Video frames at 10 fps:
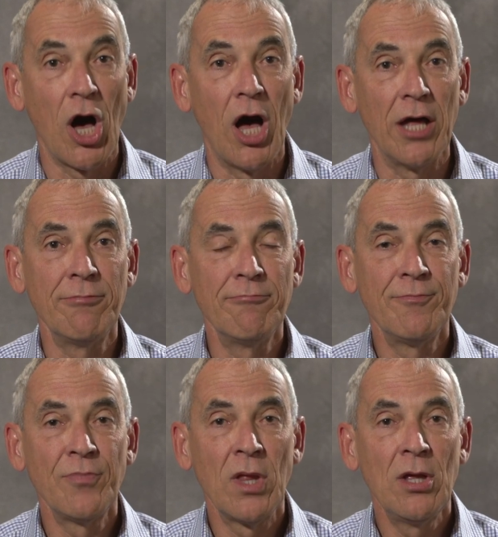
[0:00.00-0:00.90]
God,
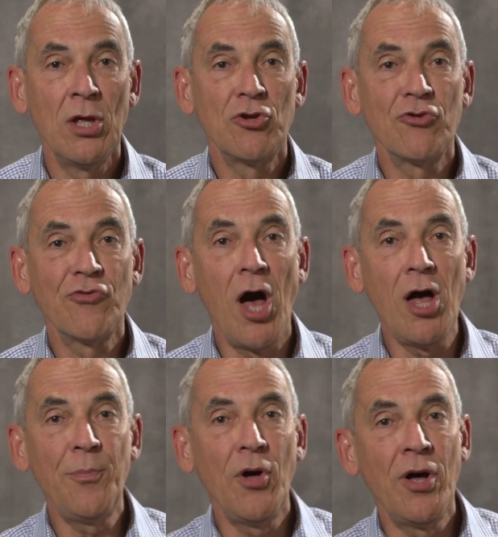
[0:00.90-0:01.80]
to
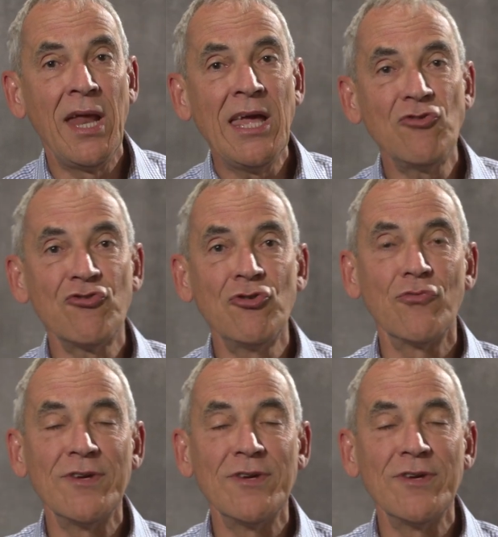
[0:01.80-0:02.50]
draw upon ancient